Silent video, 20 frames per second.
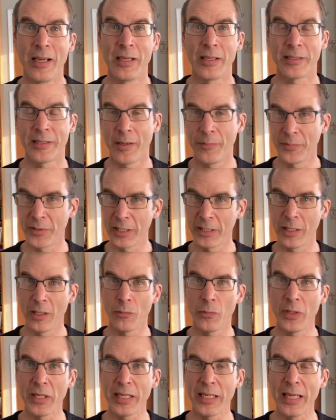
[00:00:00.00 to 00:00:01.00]
something
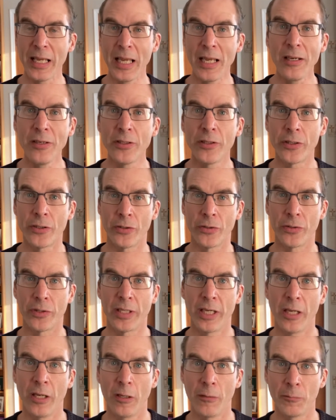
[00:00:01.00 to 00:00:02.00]
that we can do
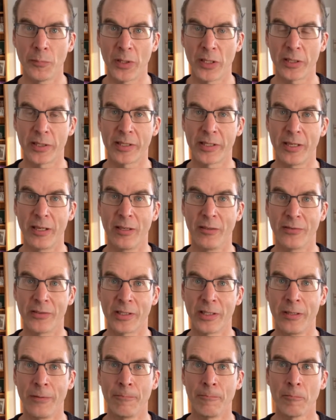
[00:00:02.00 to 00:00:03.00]
to help ourselves.